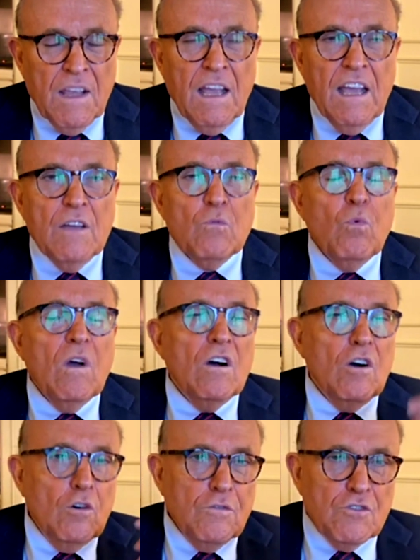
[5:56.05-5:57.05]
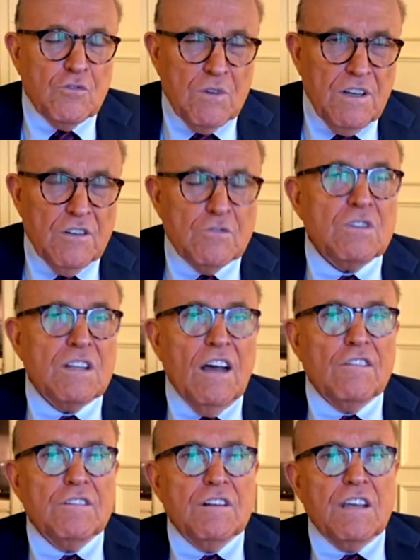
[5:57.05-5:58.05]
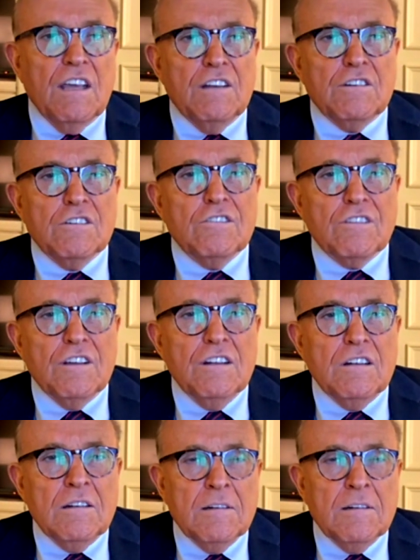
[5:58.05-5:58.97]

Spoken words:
and well over 300,000 occasions in